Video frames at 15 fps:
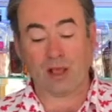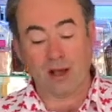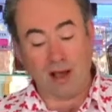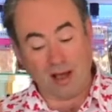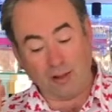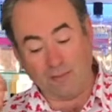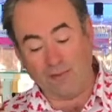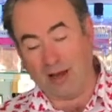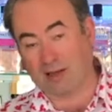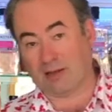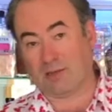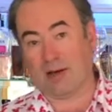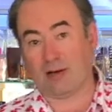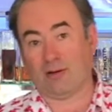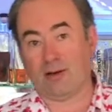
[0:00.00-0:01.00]
And the fact of the
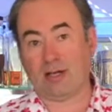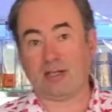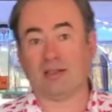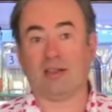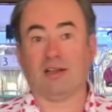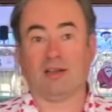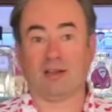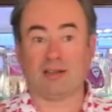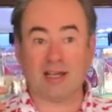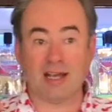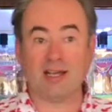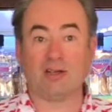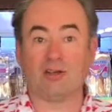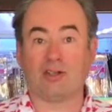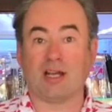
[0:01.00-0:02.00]
matter is that the
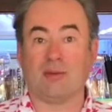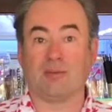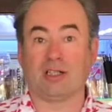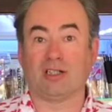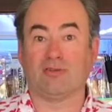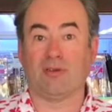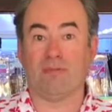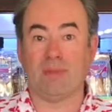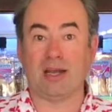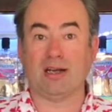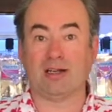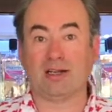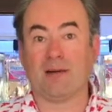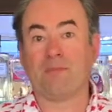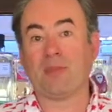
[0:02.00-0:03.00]
taste receptors for mint
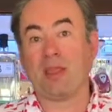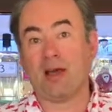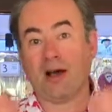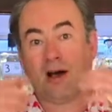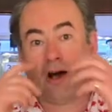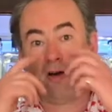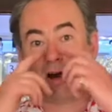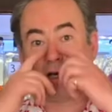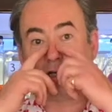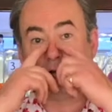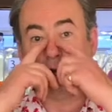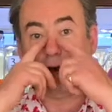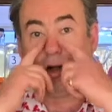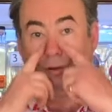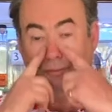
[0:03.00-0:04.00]
are actually
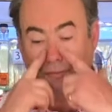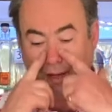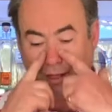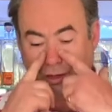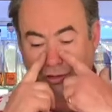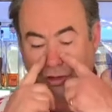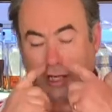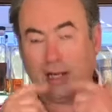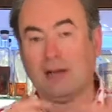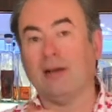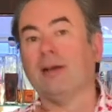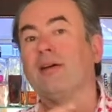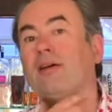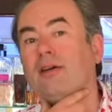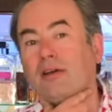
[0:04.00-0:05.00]
olfactory
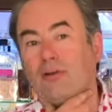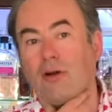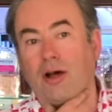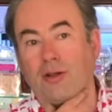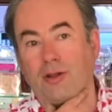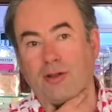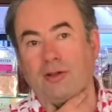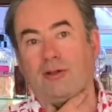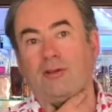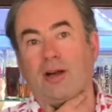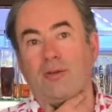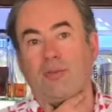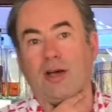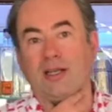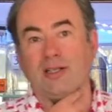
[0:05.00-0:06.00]
rather than throat
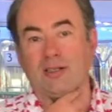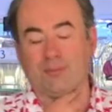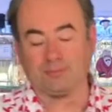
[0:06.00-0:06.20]
based,